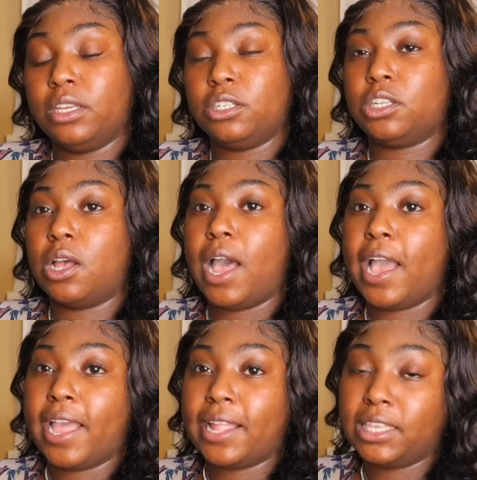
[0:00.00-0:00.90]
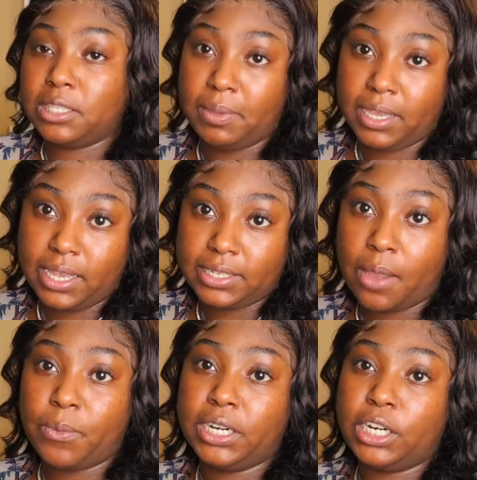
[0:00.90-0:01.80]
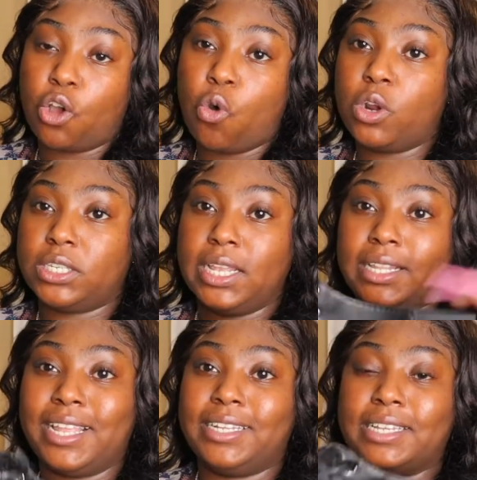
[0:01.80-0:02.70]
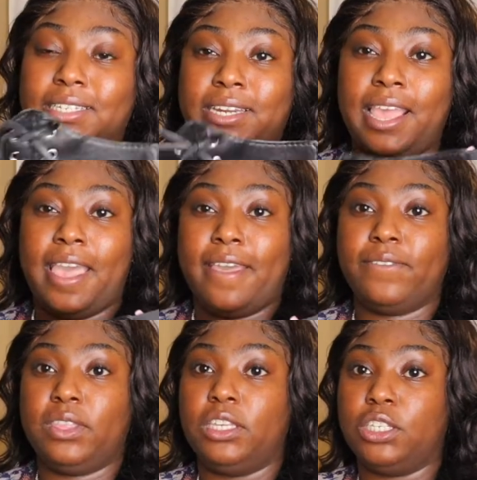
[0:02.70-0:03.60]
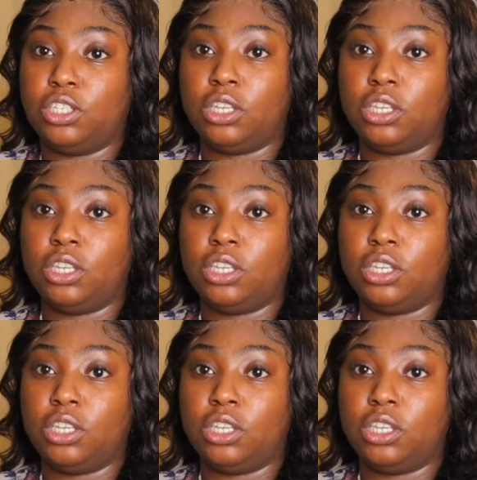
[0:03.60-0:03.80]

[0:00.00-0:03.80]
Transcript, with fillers: So I got this because I wanted a corset that doesn't have the